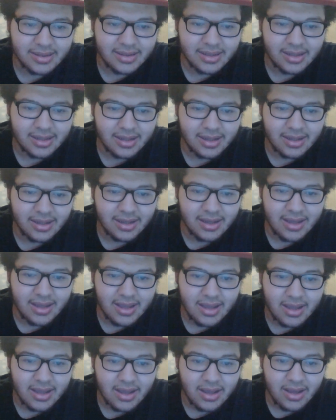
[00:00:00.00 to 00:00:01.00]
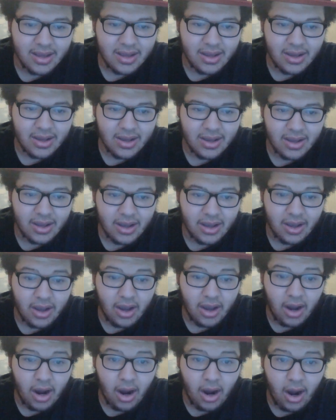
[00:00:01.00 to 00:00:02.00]

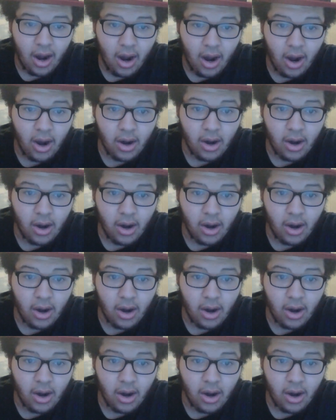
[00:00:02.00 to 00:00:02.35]
Nobody speaks.